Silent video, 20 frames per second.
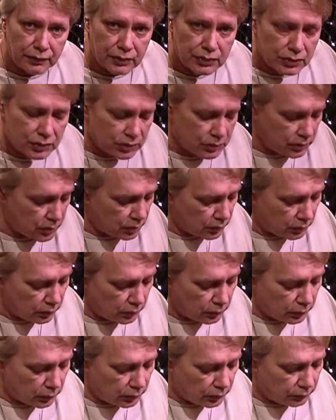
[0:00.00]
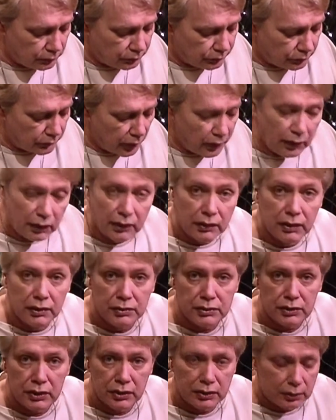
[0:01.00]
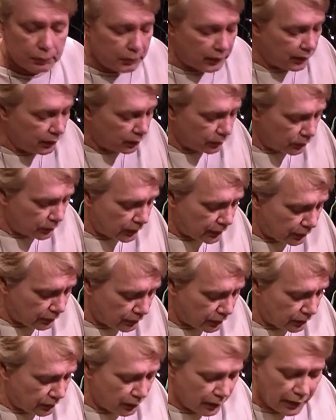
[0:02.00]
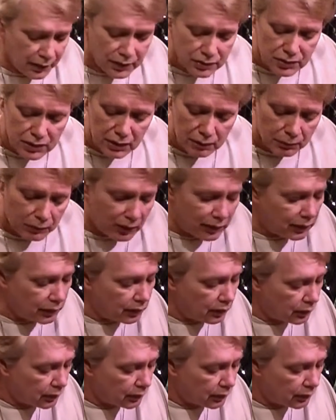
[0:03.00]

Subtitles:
So, yeah, I guess you're going to be going out there to get something.